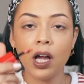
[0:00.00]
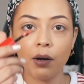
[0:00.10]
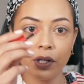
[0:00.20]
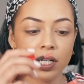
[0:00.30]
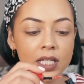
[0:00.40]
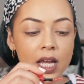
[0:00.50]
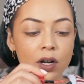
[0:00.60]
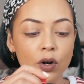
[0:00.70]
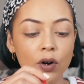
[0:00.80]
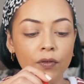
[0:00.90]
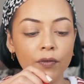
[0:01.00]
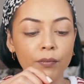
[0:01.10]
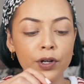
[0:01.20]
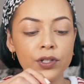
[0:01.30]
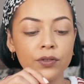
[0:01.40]
I'm gonna take off
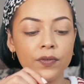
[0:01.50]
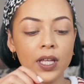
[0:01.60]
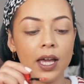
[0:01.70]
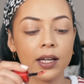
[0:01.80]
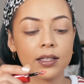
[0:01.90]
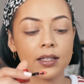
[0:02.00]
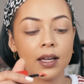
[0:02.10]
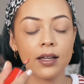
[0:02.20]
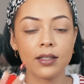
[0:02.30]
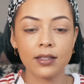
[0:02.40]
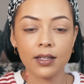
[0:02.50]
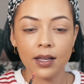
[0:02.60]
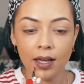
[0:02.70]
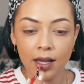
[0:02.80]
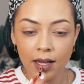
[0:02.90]
most of the excess
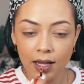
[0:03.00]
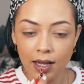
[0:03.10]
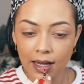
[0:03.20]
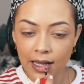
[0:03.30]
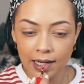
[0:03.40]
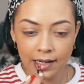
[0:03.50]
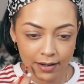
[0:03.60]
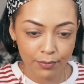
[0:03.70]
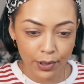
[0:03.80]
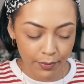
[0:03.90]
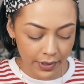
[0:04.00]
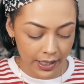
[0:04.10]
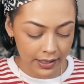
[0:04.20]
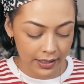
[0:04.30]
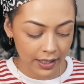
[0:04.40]
and pop that
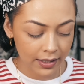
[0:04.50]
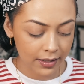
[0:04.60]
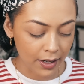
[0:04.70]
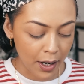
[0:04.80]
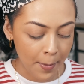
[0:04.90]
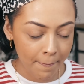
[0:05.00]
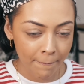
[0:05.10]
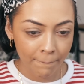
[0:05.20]
in the center.